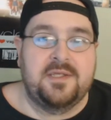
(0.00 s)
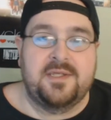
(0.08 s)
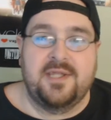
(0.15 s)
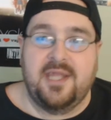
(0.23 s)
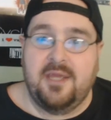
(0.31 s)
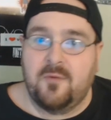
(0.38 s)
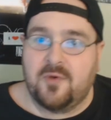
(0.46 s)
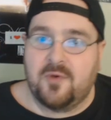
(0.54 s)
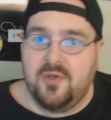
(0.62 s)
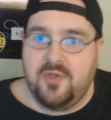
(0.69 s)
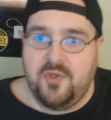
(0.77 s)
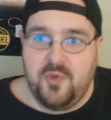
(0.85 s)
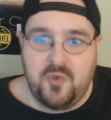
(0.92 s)
So now we're
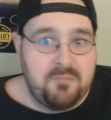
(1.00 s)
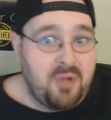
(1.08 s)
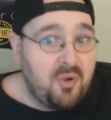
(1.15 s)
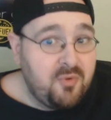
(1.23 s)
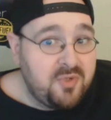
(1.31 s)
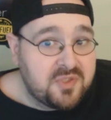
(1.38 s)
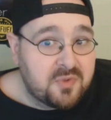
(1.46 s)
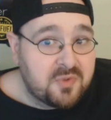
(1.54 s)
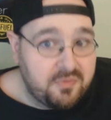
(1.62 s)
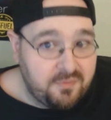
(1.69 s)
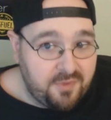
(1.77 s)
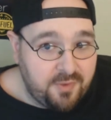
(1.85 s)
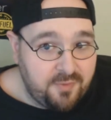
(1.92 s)
going to do a bonus
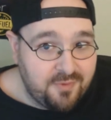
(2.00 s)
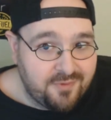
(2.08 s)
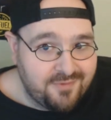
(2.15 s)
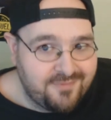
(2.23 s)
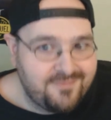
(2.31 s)
review.